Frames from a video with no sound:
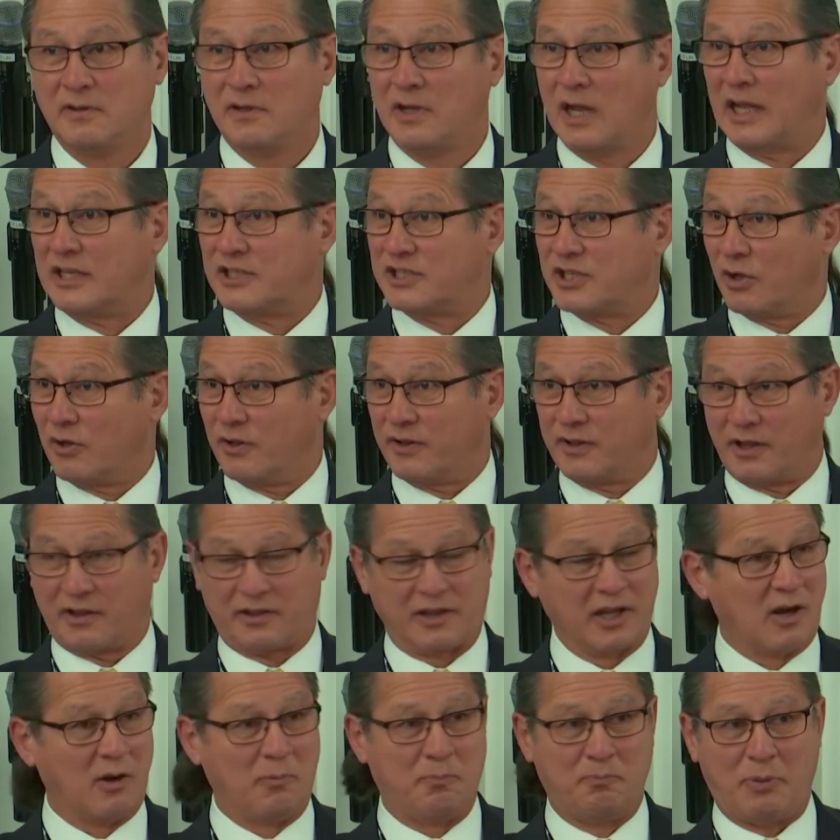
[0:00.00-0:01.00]
And so the
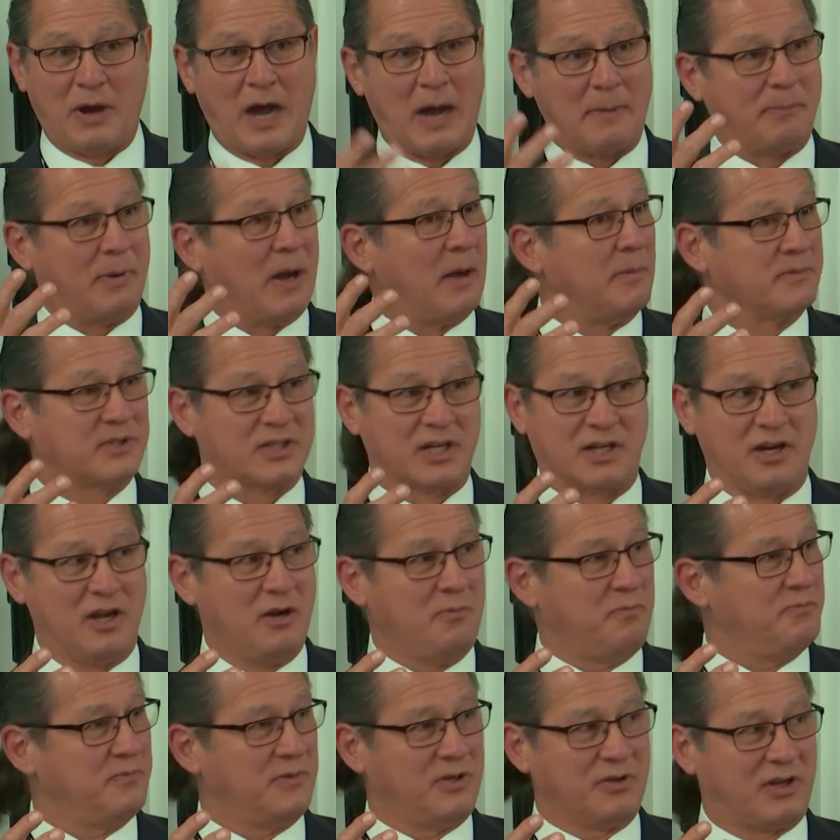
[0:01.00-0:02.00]
thing will pop up and say,
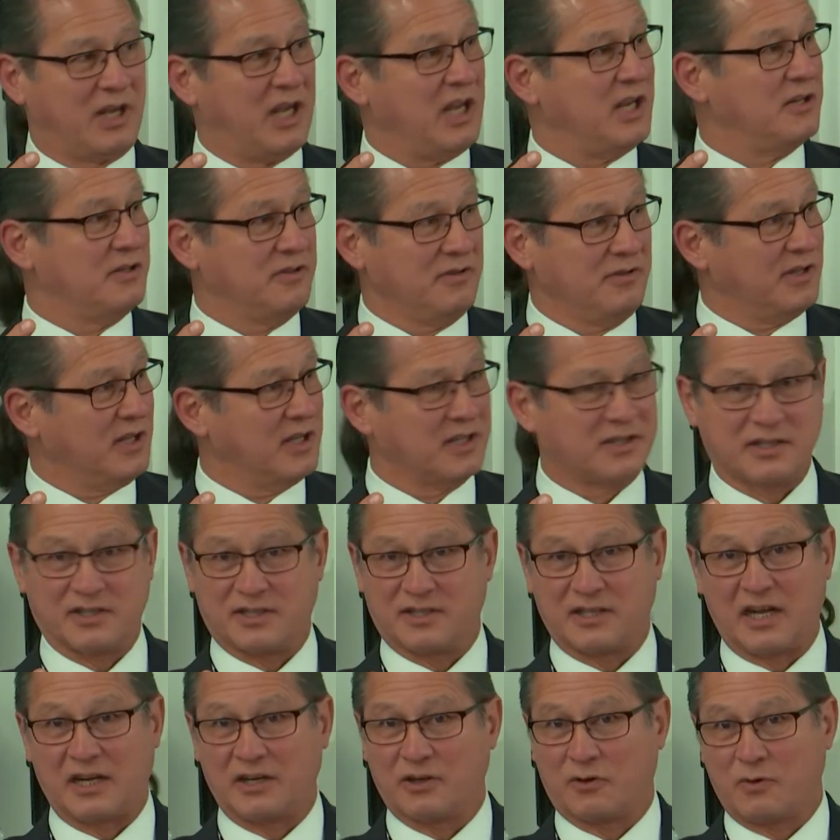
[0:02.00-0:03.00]
nope, you can't do this.
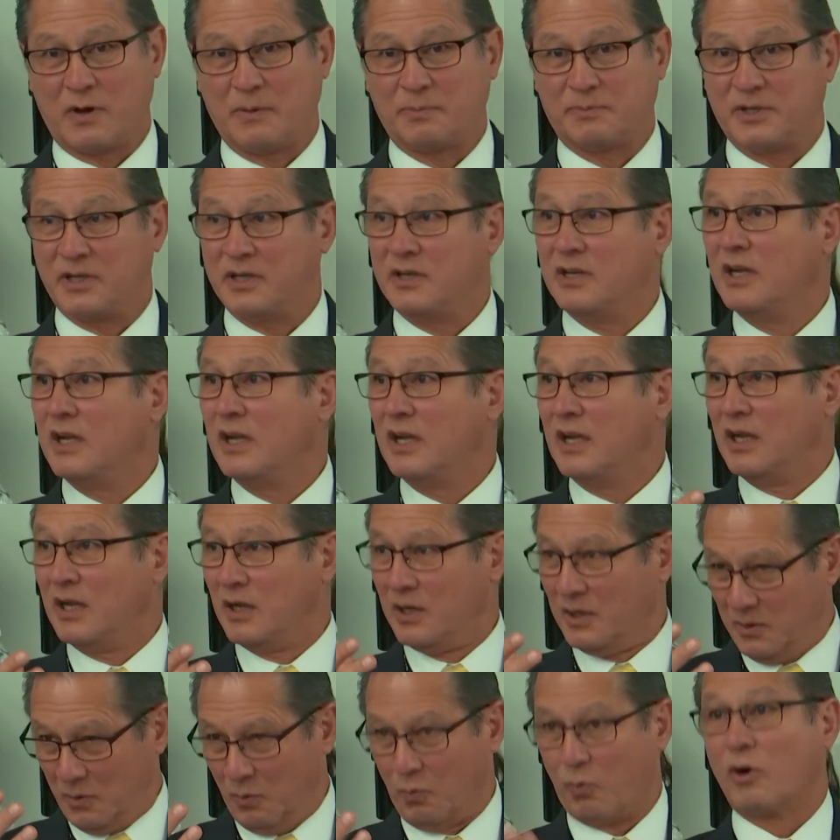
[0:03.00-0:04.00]
It's not encrypted.
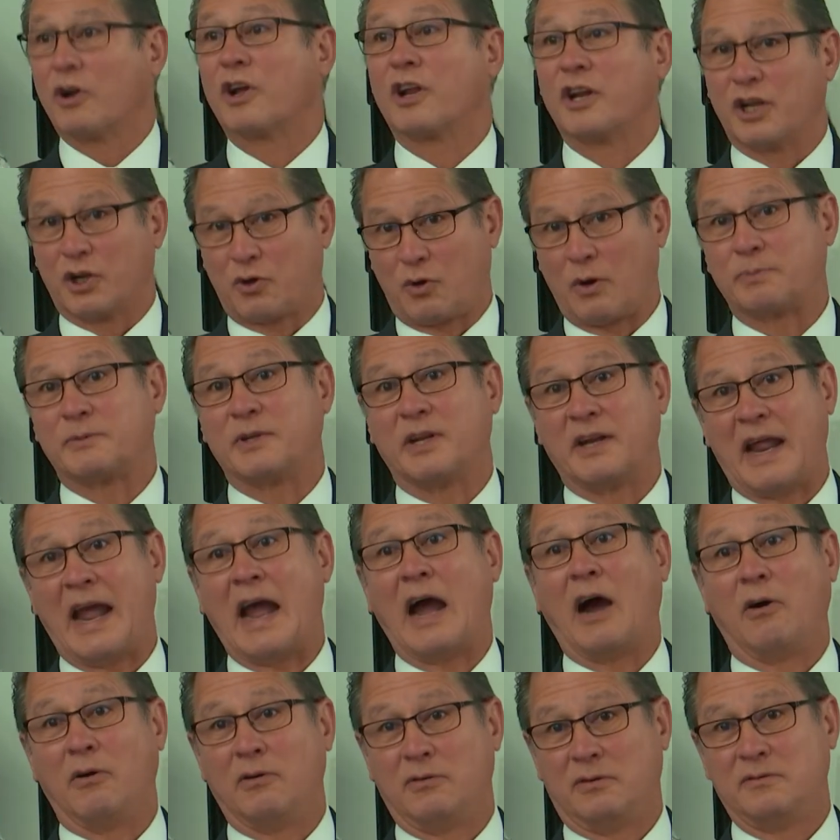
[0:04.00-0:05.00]
We're going to encrypt it
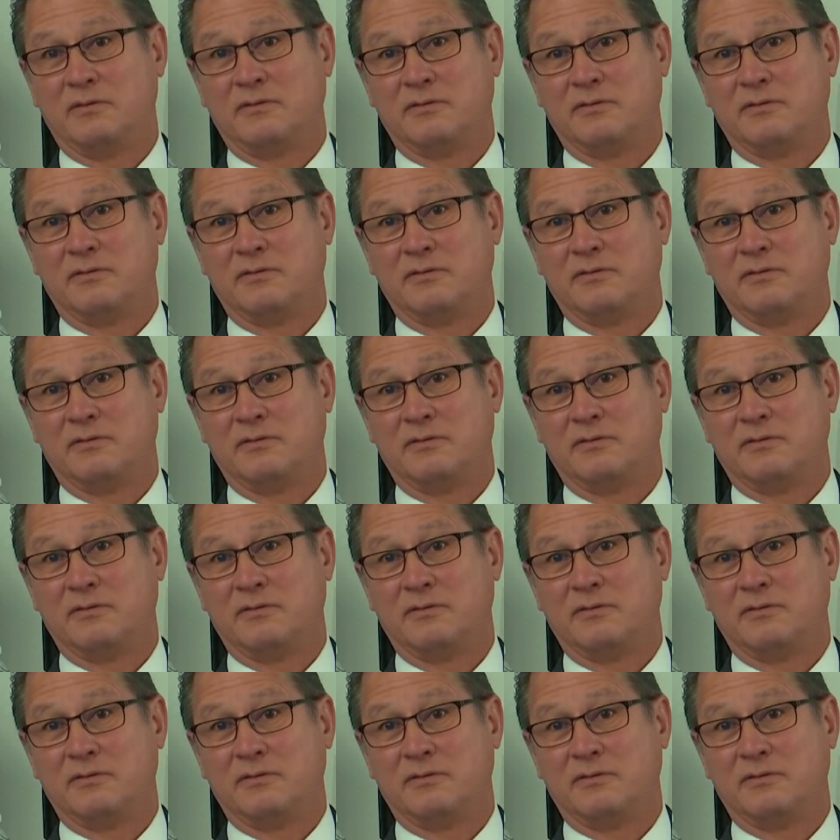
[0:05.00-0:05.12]
now.